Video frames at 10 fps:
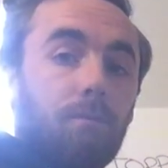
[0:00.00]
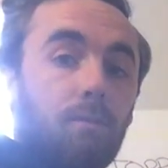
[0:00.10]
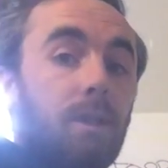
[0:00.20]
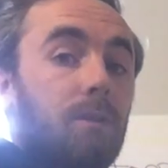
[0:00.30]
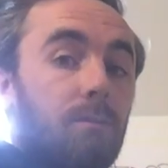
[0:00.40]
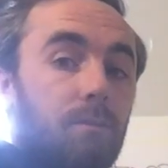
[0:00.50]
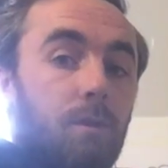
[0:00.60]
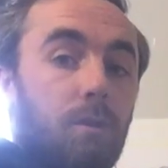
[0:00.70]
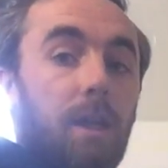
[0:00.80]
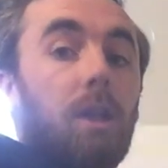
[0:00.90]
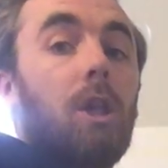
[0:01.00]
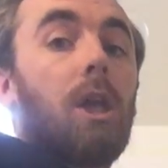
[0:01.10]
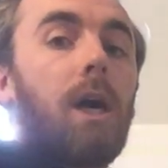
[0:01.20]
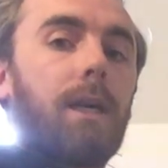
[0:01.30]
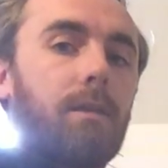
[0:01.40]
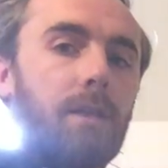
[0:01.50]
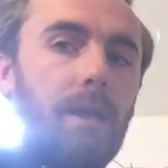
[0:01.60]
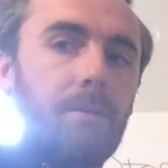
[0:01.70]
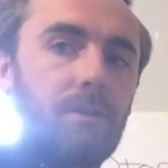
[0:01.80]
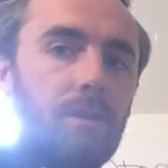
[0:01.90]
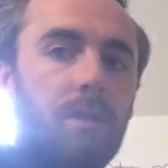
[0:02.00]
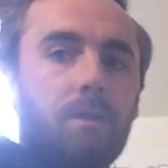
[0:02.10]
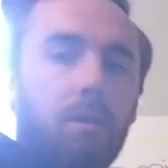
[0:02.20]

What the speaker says: You do that a lot in chemistry.